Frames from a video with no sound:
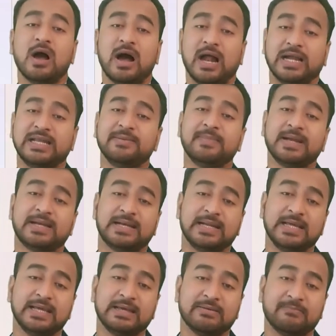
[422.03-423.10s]

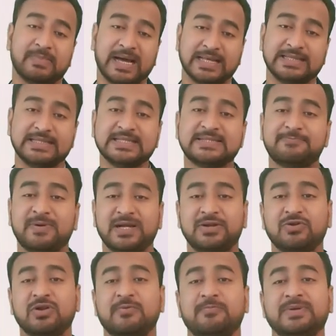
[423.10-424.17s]
Ultimately, by this
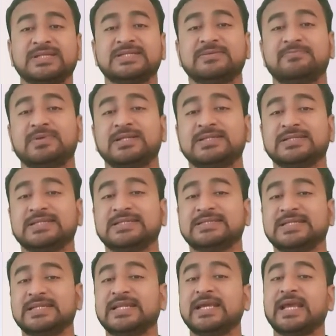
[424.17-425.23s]
particular principle
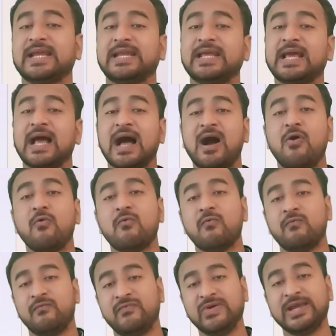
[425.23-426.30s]
is indicating
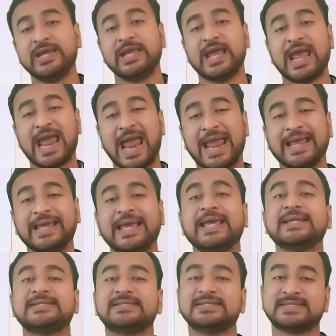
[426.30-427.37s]
how we
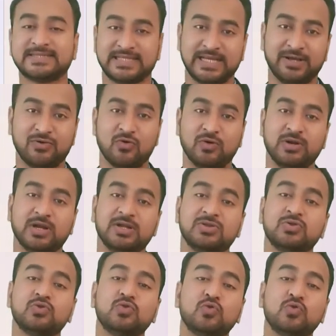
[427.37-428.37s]
engage the stakeholder